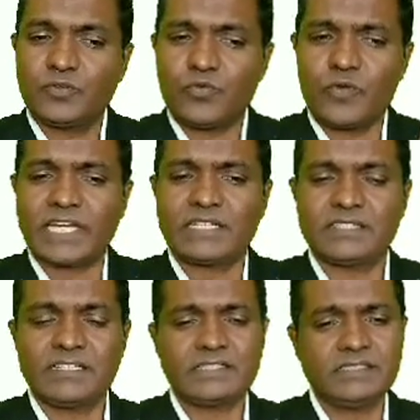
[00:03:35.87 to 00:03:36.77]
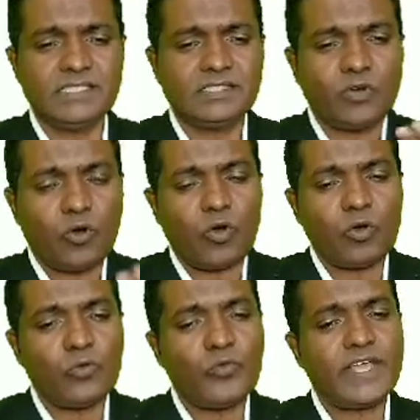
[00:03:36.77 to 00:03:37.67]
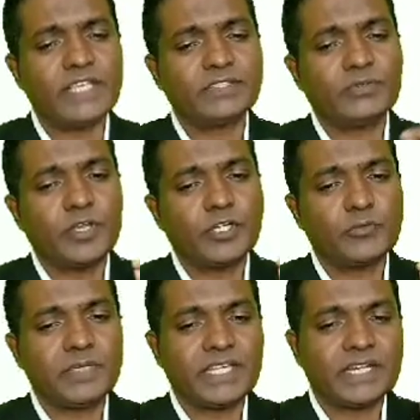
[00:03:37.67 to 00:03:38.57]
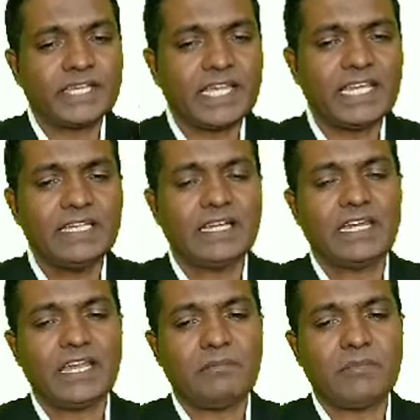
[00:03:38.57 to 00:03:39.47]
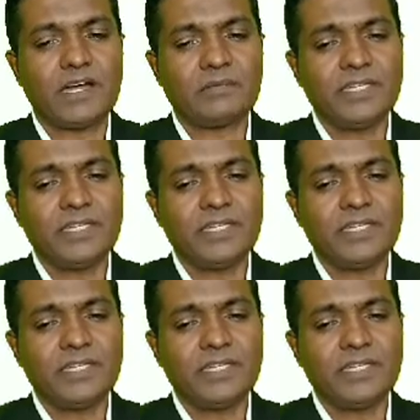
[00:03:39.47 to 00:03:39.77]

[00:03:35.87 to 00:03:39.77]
two vectors is always going to be a real number.